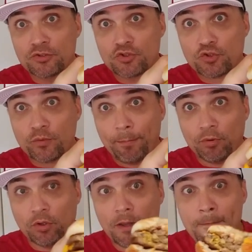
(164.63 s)

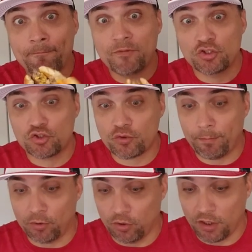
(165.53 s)
Triple,
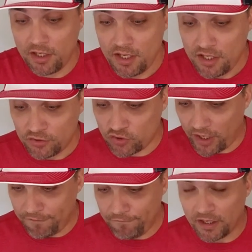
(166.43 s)
triple
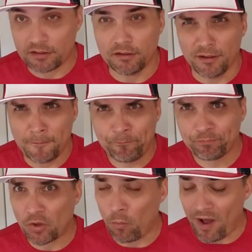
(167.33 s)
trifecta.
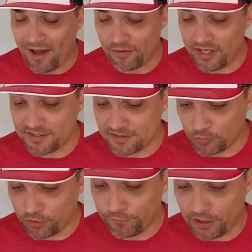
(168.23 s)
Wow, that is some
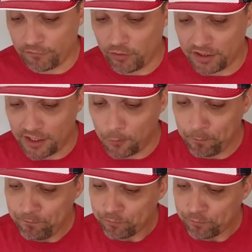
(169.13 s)
good flavor right now.